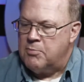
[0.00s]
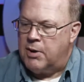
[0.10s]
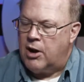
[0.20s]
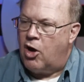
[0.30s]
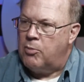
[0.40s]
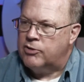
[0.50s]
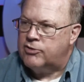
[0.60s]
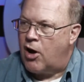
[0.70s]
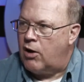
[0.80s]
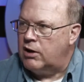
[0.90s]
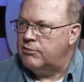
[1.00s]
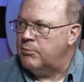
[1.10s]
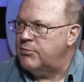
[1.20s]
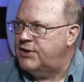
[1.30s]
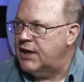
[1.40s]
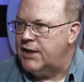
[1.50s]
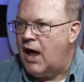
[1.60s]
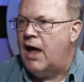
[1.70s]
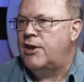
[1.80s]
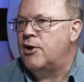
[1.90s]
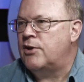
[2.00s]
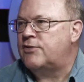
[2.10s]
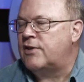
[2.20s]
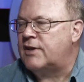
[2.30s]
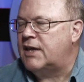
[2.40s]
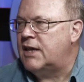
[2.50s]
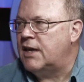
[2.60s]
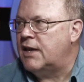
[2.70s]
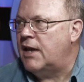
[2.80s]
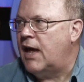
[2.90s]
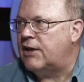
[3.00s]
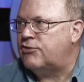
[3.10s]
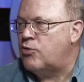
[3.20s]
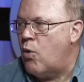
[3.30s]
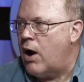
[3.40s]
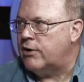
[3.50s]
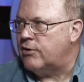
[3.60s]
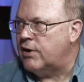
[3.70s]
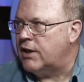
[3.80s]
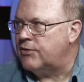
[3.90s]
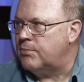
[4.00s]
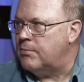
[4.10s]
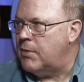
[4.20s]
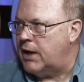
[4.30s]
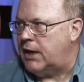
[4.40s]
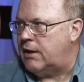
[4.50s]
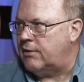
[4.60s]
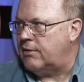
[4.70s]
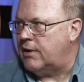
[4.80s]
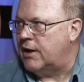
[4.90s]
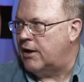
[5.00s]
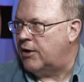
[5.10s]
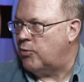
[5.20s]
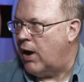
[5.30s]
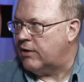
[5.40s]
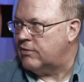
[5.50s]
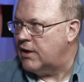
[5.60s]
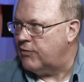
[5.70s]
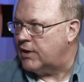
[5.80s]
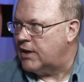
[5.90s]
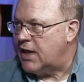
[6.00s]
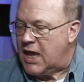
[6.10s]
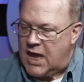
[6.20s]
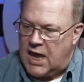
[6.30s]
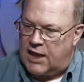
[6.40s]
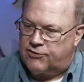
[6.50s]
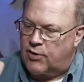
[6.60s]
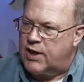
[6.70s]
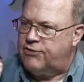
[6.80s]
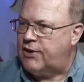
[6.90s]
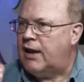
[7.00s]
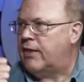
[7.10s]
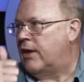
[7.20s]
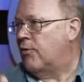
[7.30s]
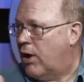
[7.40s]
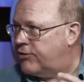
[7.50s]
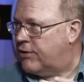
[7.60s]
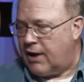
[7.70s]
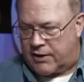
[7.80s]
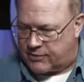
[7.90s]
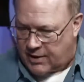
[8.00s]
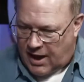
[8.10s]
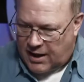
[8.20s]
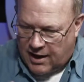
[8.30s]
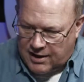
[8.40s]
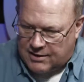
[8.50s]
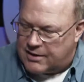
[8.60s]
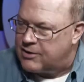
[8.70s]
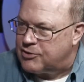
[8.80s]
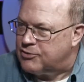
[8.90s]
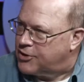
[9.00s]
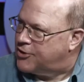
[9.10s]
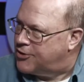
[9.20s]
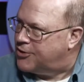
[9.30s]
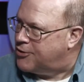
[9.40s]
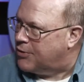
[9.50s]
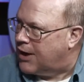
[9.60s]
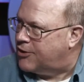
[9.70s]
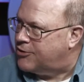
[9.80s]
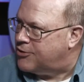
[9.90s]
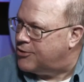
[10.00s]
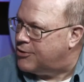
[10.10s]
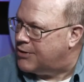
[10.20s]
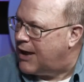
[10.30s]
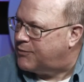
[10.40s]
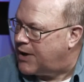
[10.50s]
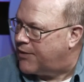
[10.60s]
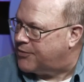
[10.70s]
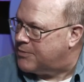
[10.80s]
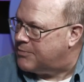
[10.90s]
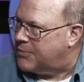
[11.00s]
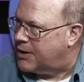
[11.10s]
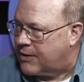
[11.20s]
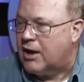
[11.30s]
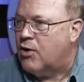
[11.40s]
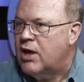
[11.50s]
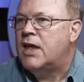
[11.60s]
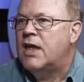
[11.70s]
but almost all of them did not notice that the kid had squandered his money in unwise living. And so he said to the Russian guys, again, hey, hey, you know, do you realize you, you left out the money? They go,